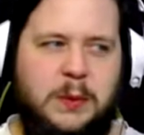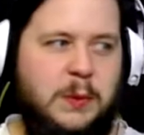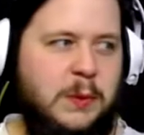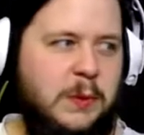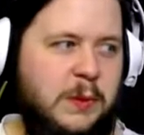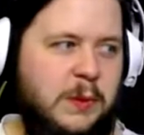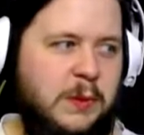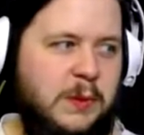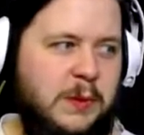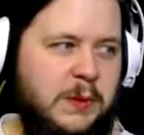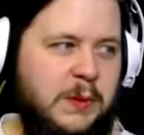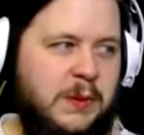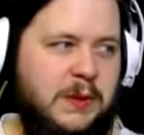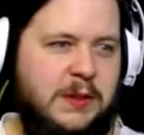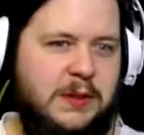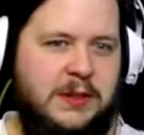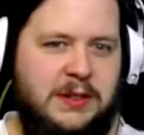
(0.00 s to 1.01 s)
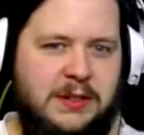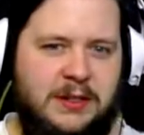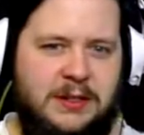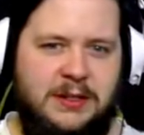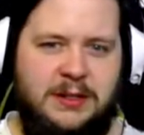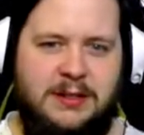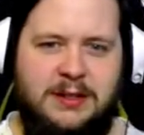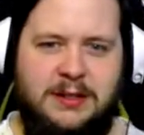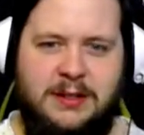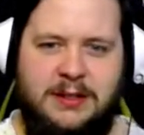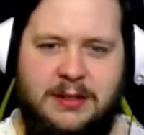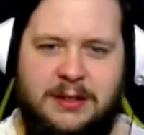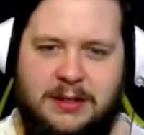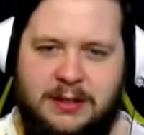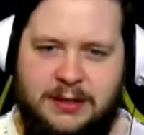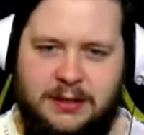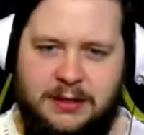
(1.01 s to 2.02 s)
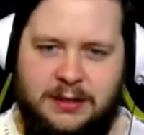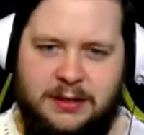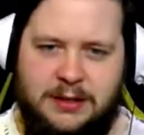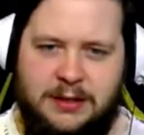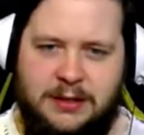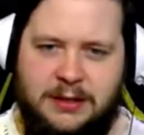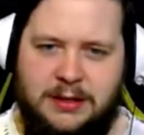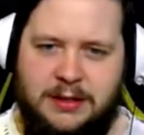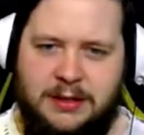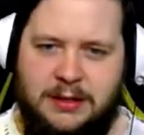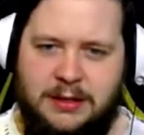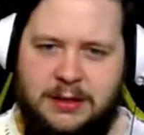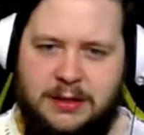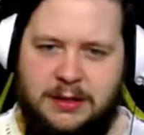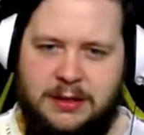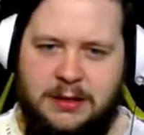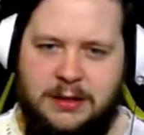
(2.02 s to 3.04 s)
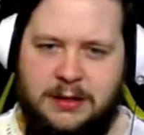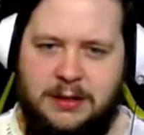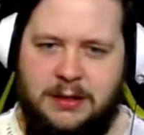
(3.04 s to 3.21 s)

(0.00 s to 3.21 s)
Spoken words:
No one is speaking in this clip.